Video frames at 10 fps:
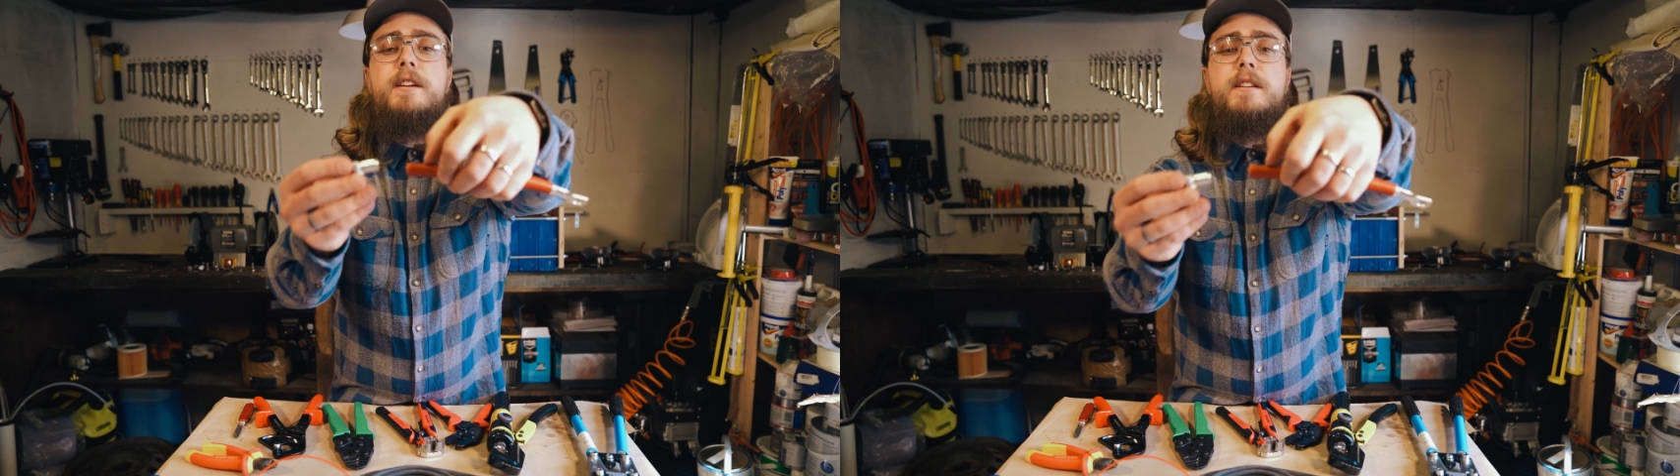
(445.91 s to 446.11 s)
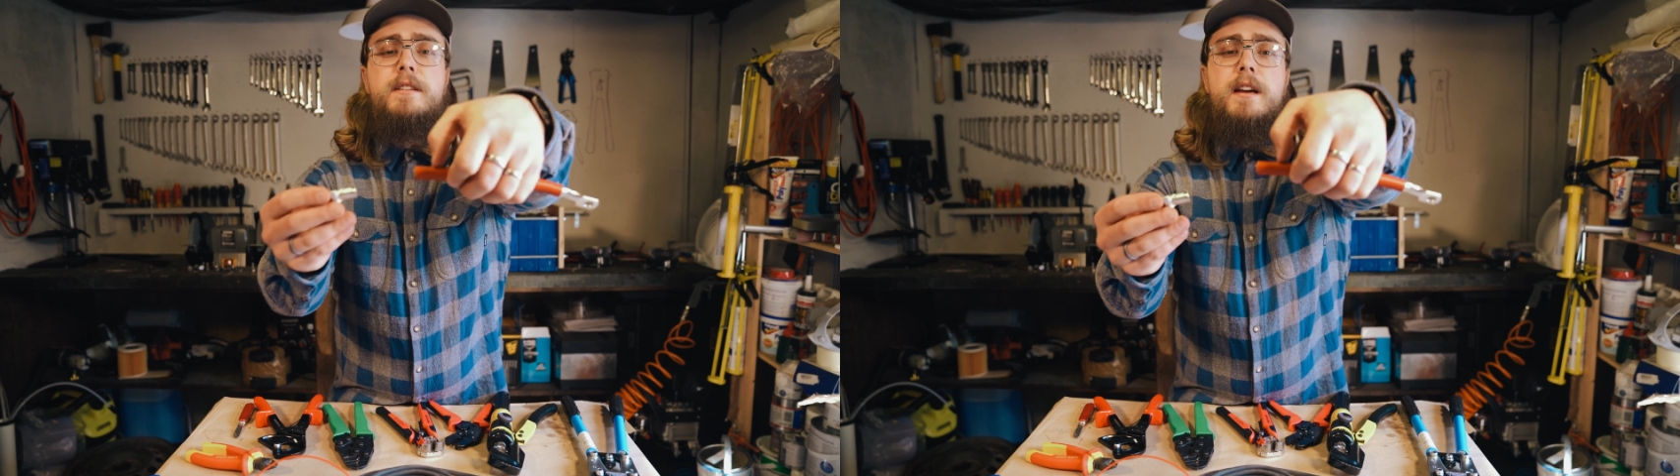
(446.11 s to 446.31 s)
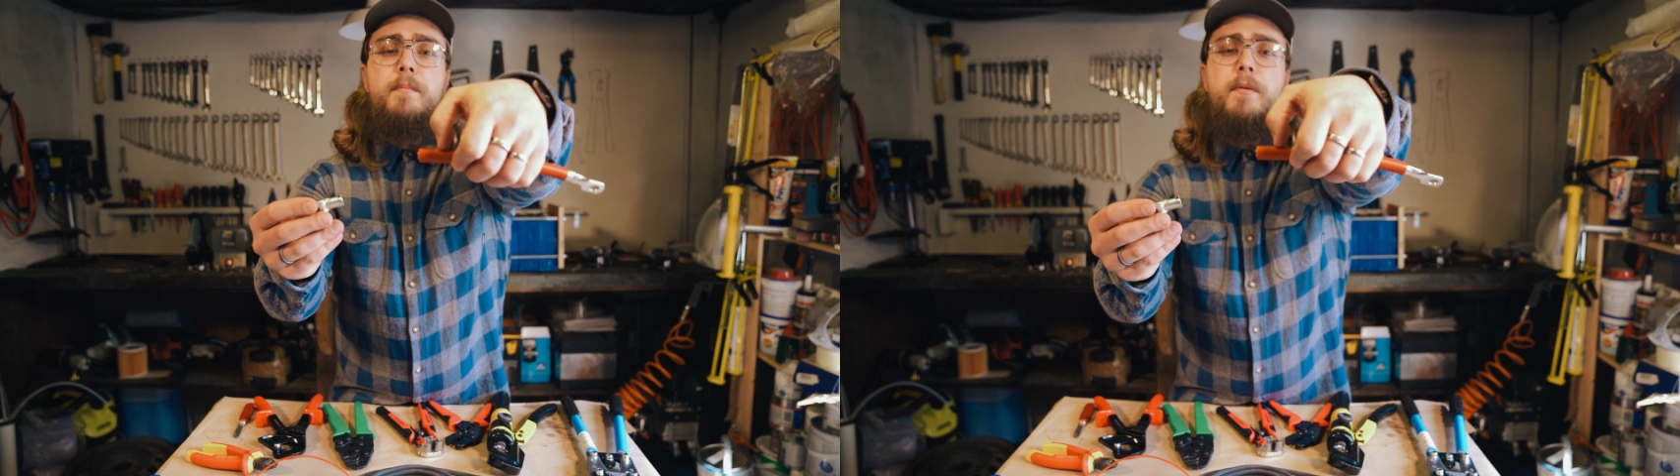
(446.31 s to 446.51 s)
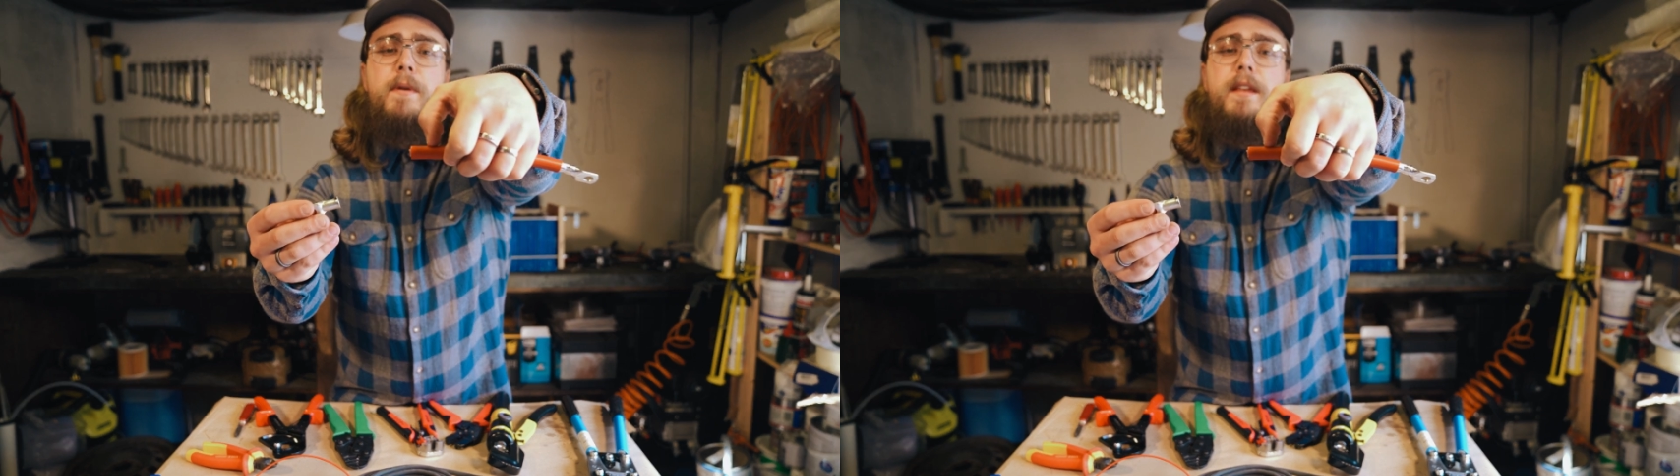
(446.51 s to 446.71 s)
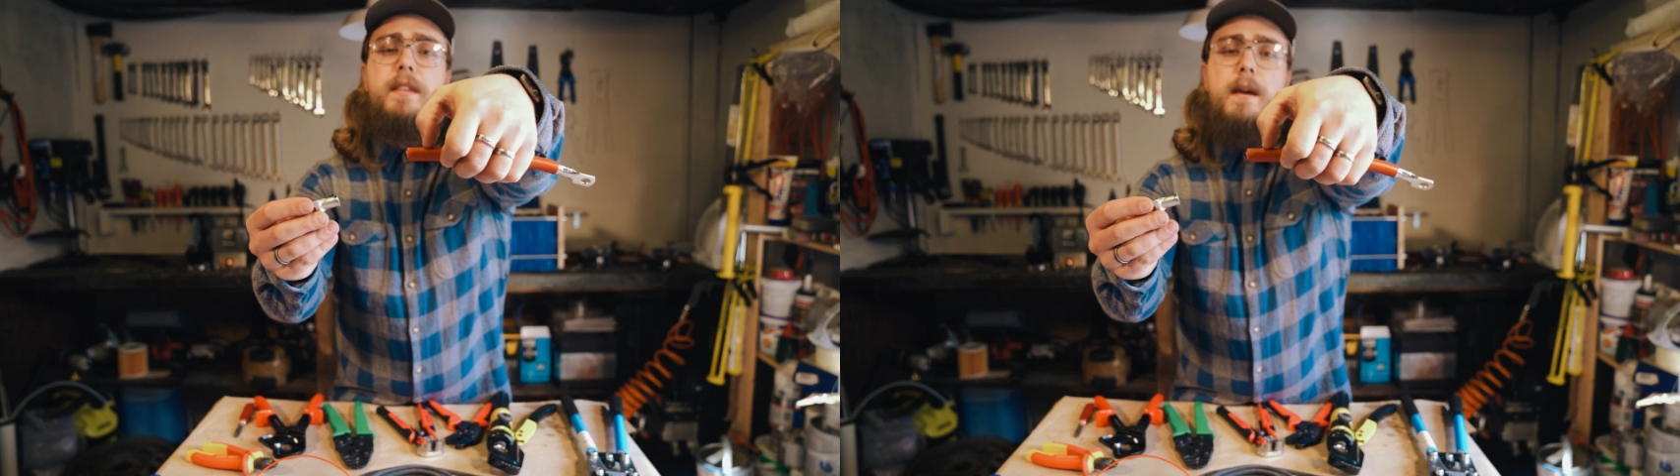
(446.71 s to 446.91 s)
is I put
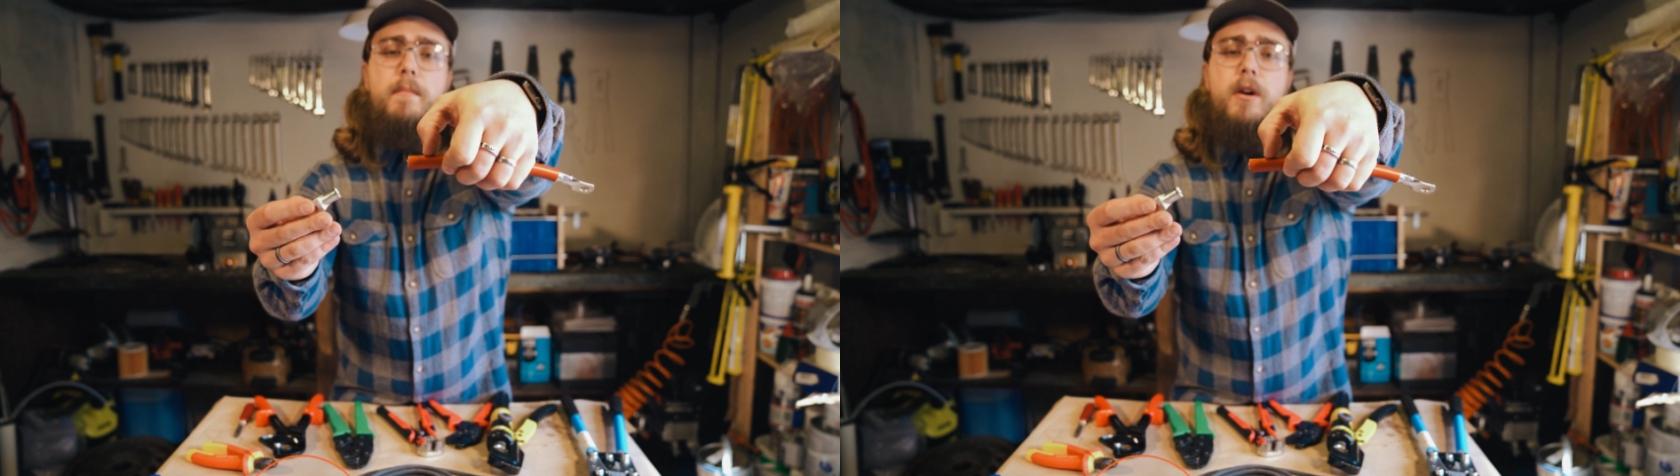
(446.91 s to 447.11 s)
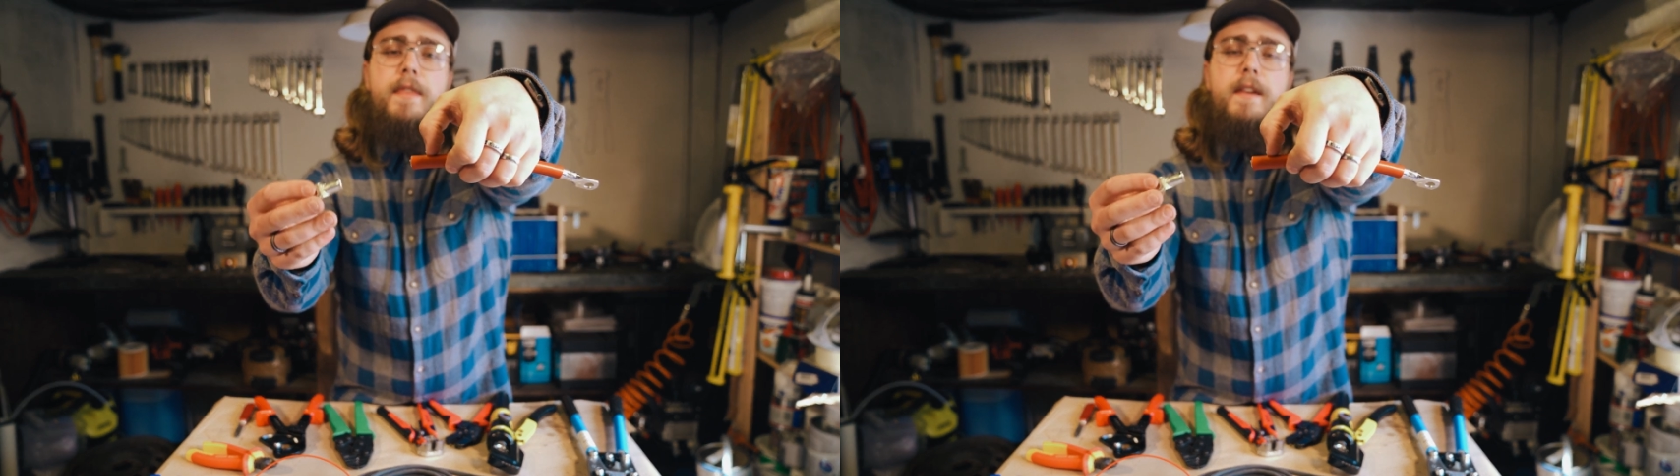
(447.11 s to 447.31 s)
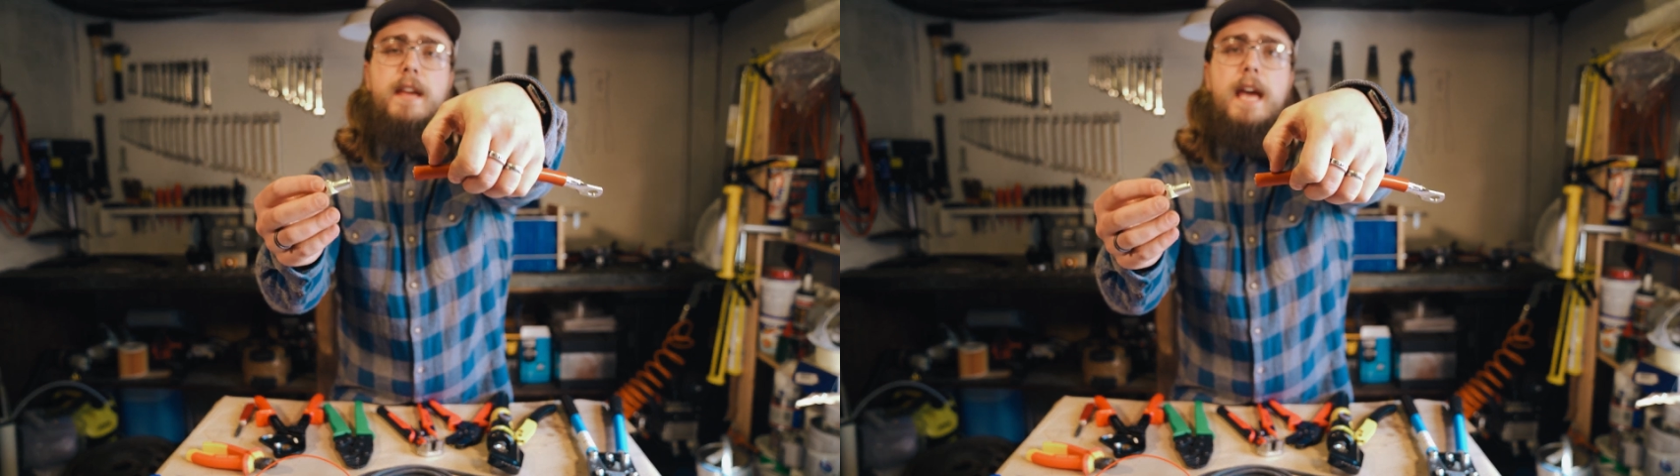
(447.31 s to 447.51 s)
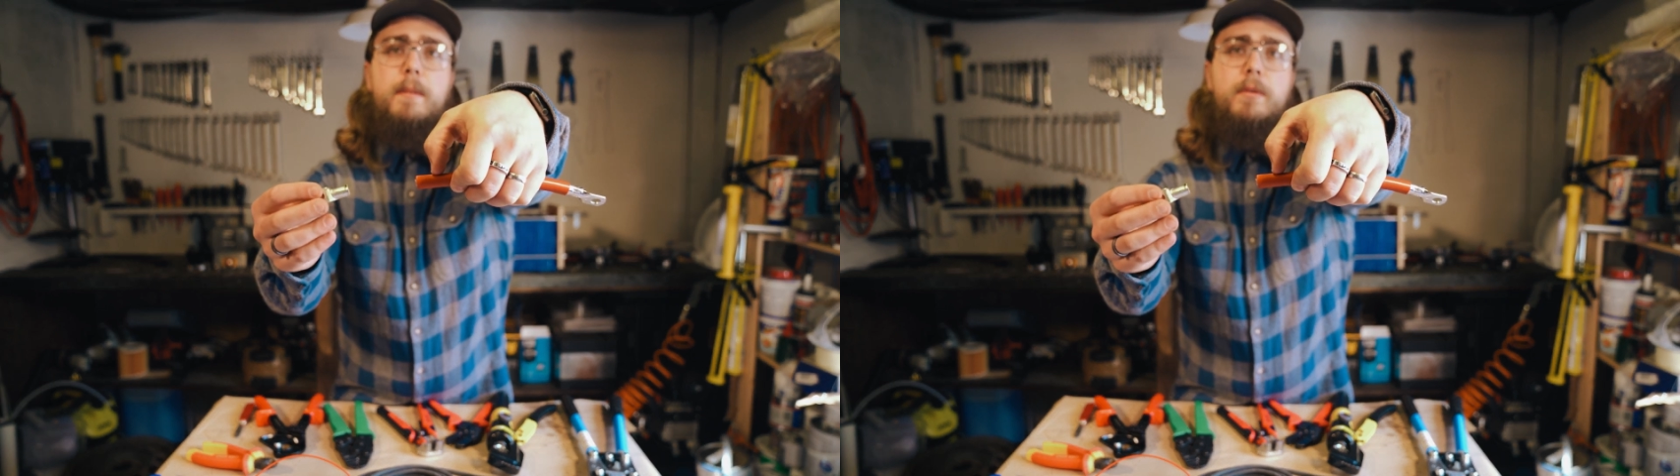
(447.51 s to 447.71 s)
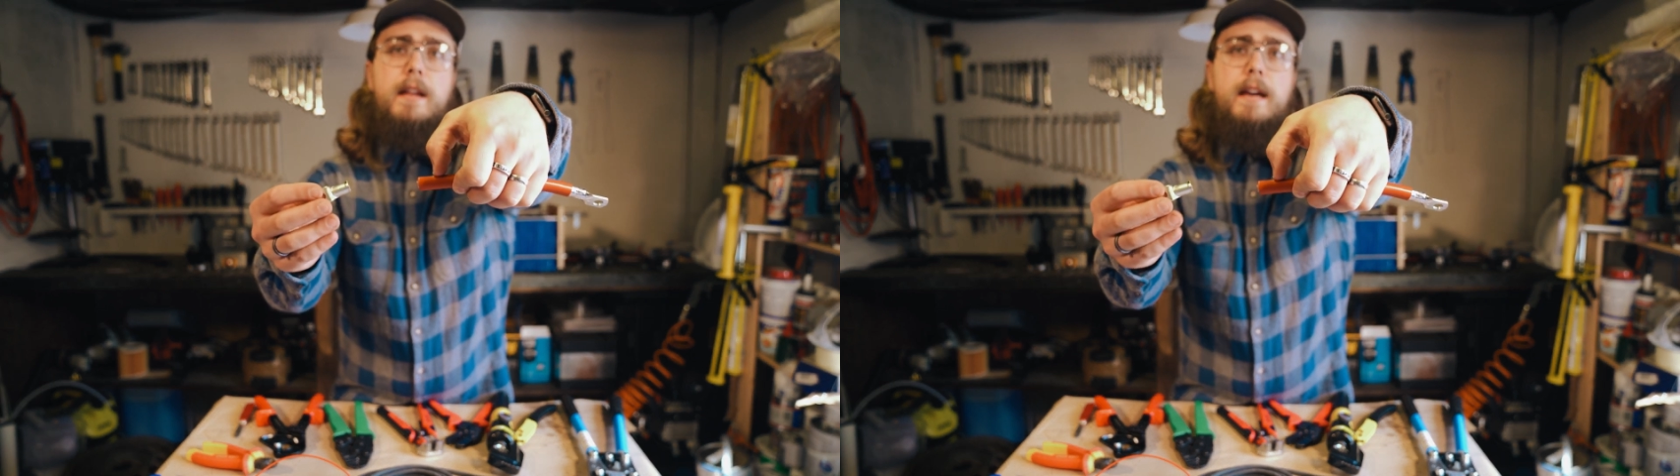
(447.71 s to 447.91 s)
my thumb on the
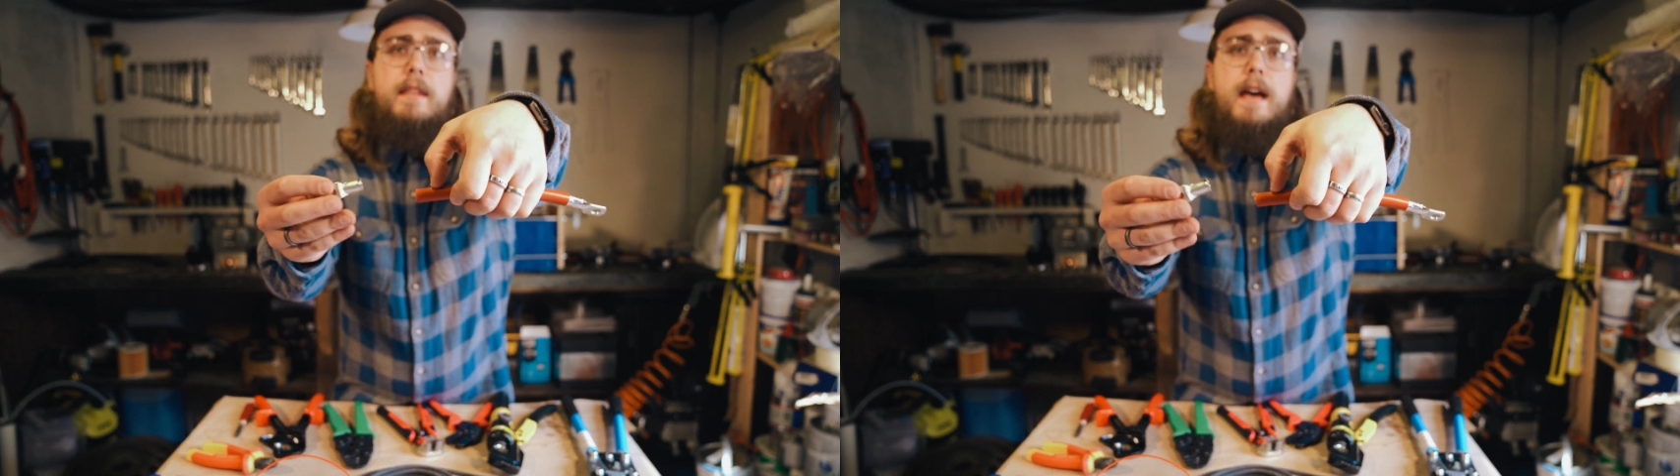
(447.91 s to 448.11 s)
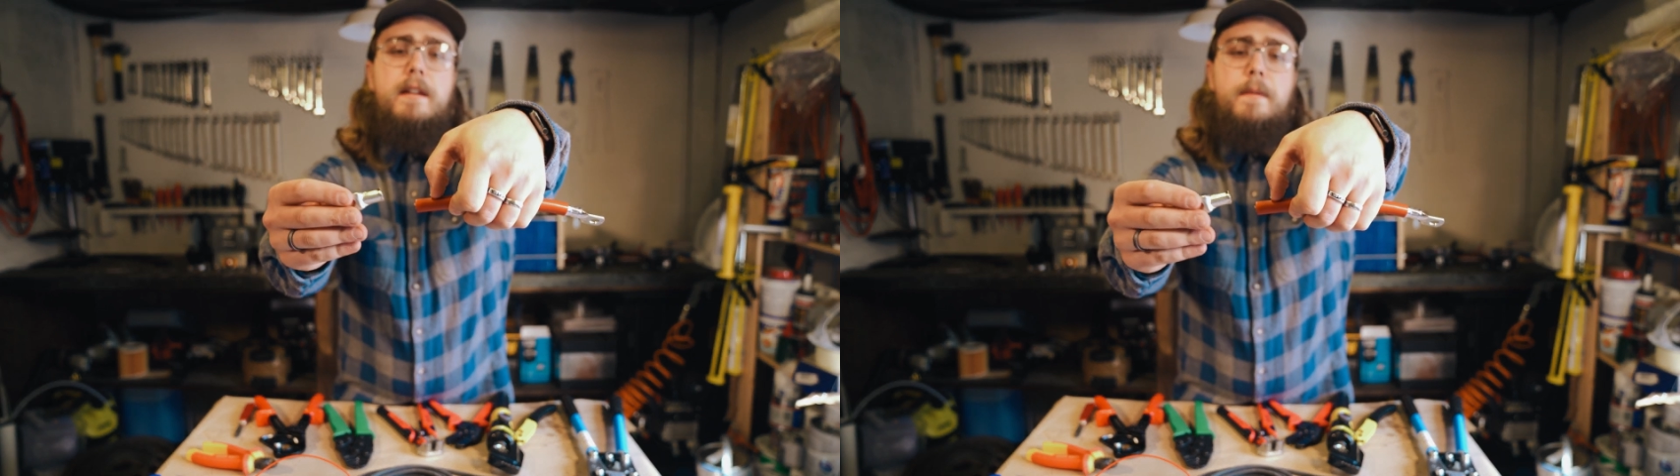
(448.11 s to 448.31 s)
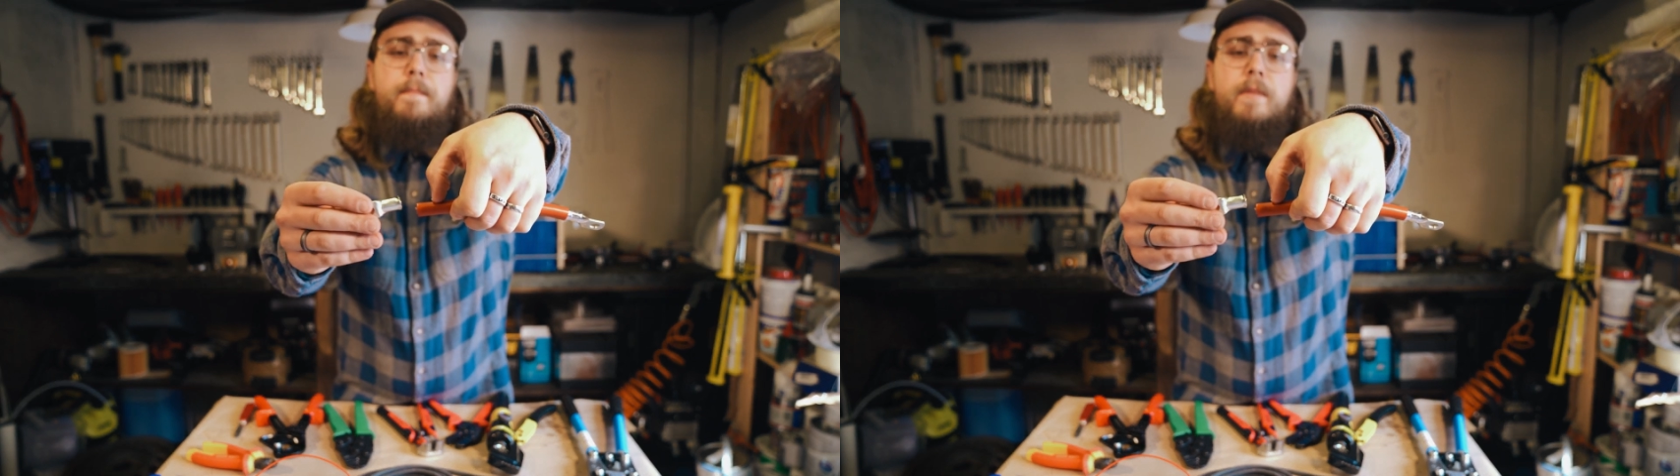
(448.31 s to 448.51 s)
cable like that